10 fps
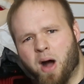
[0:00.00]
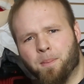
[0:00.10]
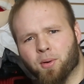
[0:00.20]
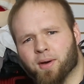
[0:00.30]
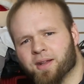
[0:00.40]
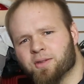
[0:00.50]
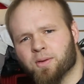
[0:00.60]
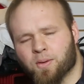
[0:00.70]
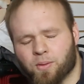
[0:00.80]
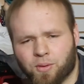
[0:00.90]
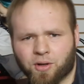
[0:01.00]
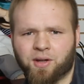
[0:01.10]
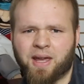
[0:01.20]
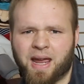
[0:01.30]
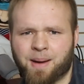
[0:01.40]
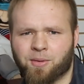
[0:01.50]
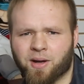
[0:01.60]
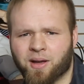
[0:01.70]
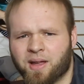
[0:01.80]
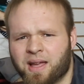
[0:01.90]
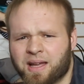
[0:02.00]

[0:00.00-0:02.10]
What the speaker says: output to your camera.